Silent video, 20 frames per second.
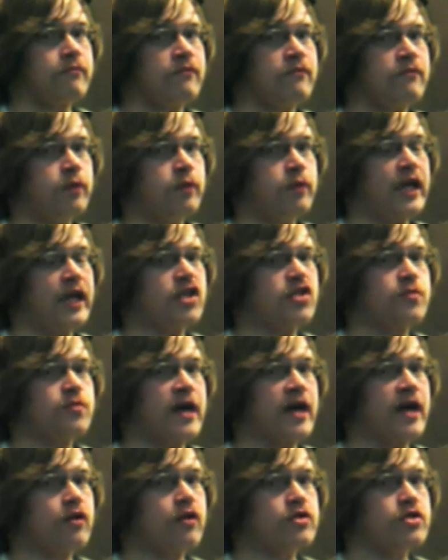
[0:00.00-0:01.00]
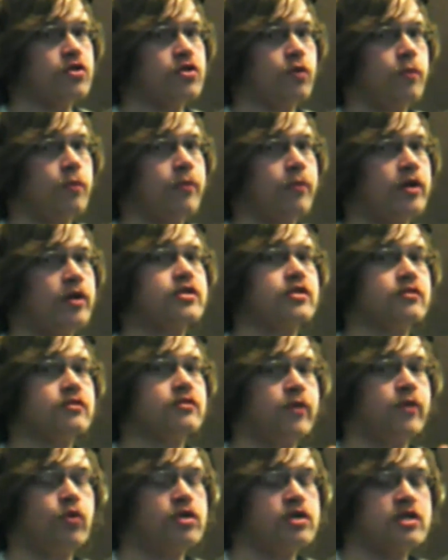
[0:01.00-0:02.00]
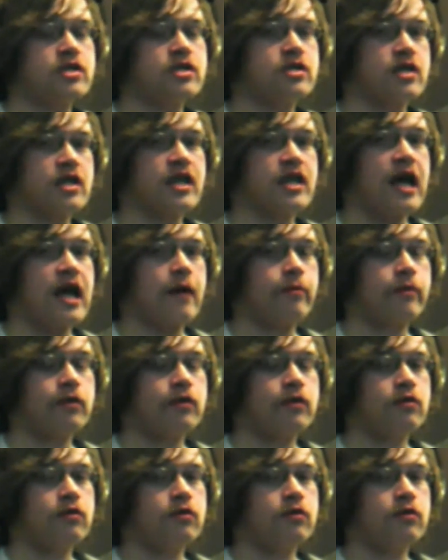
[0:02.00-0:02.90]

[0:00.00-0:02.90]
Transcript: play each battle so a bunch of bonuses can happen?